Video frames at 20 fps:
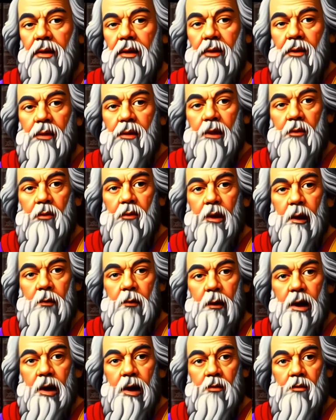experience
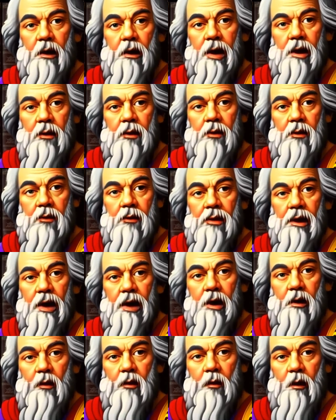harmony,
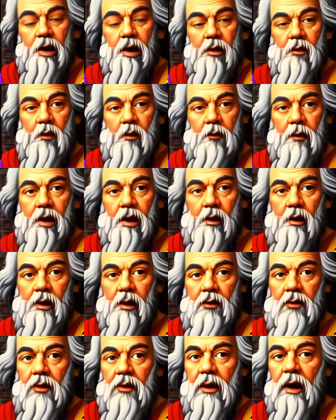fulfillment, and
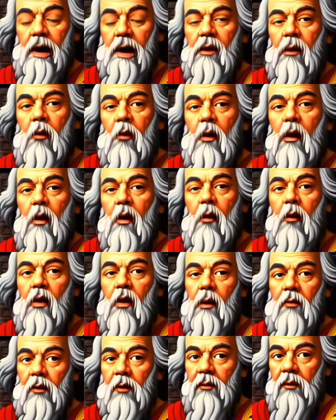growth on your
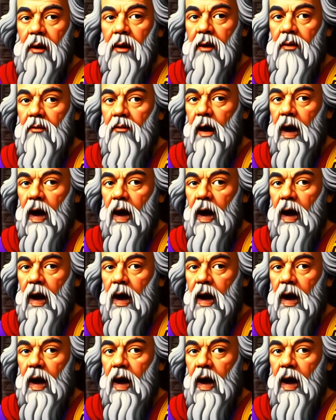spiritual journey.